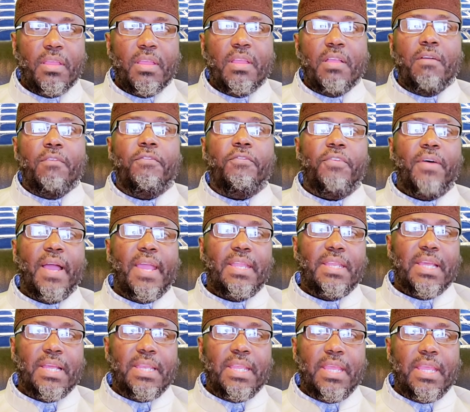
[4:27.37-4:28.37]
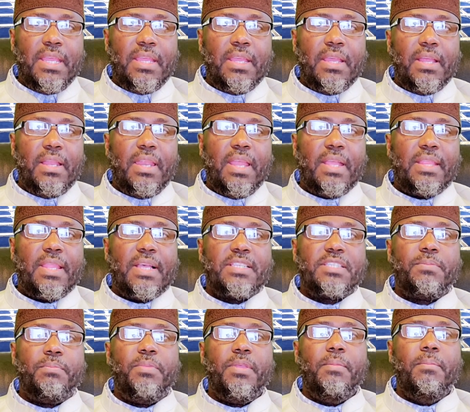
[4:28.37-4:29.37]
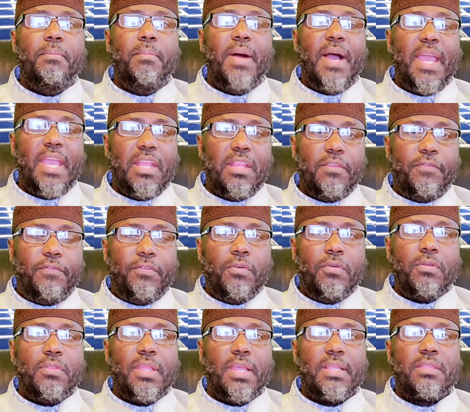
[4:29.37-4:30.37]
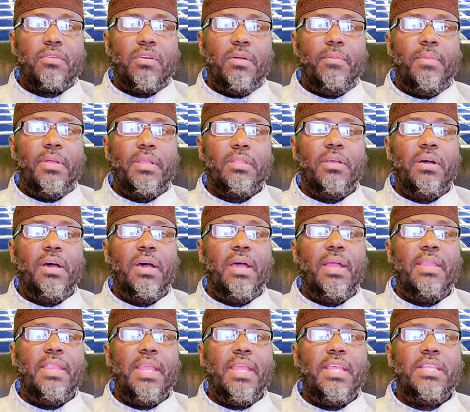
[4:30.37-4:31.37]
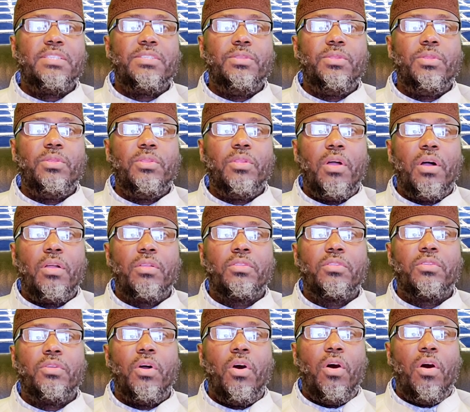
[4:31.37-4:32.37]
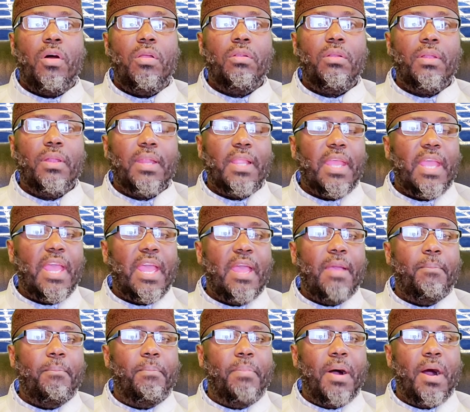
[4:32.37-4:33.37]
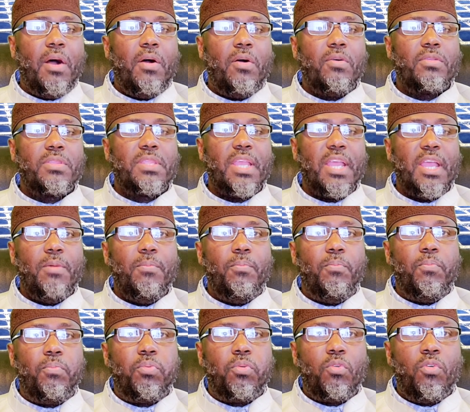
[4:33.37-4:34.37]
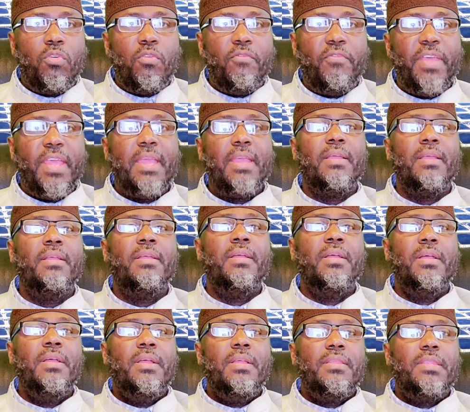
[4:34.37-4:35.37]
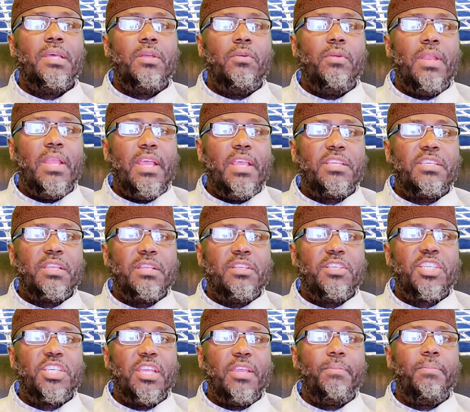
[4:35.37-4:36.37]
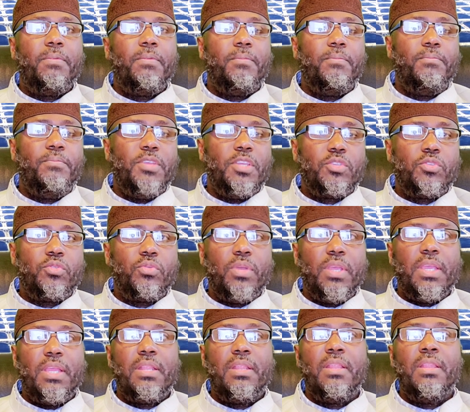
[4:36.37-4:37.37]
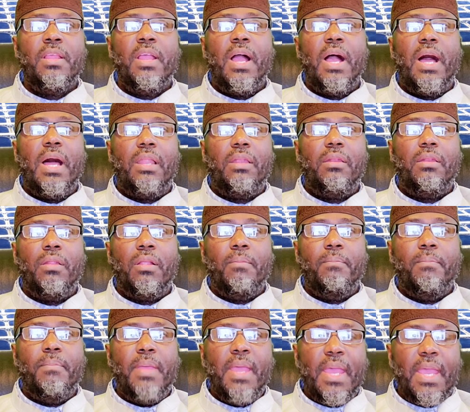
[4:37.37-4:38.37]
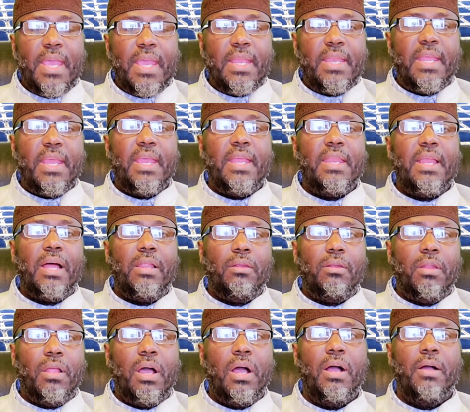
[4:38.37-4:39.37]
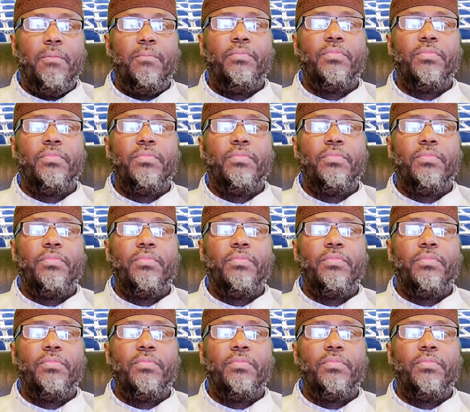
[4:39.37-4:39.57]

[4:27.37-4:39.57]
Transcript: Finally, let us be mindful that Ramadan is not only about improving the relationship between Allah, man and Allah.